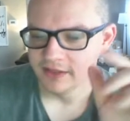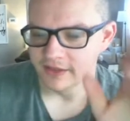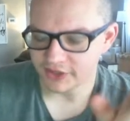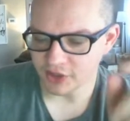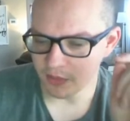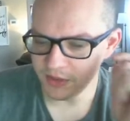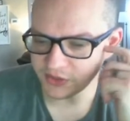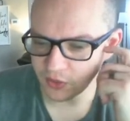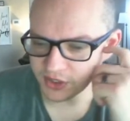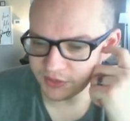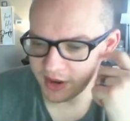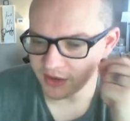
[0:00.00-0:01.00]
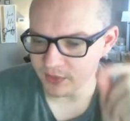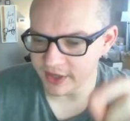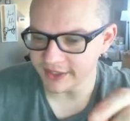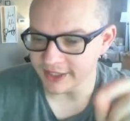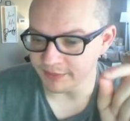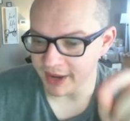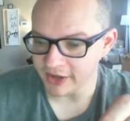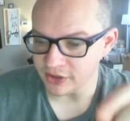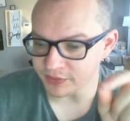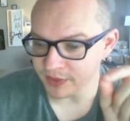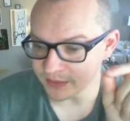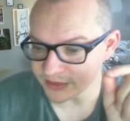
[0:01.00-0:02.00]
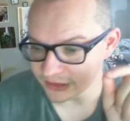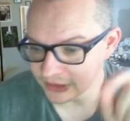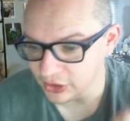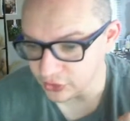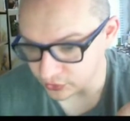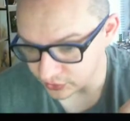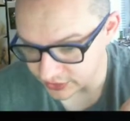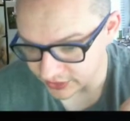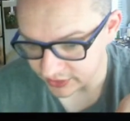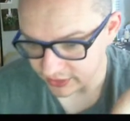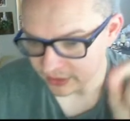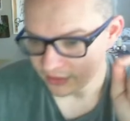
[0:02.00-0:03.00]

Let's go. Miss Orange Man wins and Pay Dirt Pimps lose.